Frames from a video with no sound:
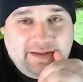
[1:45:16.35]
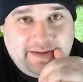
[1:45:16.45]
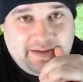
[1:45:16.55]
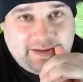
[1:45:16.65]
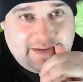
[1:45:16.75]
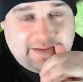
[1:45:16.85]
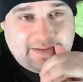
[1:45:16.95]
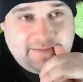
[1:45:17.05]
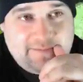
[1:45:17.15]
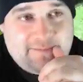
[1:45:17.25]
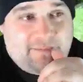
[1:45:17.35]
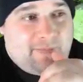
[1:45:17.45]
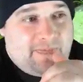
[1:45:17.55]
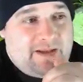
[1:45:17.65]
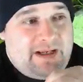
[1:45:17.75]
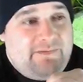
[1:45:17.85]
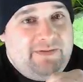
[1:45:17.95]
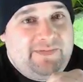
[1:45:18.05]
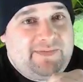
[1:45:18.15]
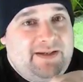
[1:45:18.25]
and I
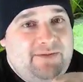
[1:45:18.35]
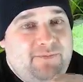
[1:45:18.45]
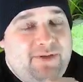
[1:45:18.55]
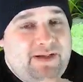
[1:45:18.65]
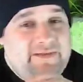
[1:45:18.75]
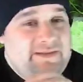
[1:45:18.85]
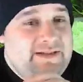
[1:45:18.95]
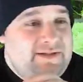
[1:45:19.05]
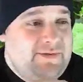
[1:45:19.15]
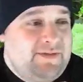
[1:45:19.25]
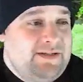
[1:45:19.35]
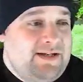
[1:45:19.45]
haven't said what I did to it,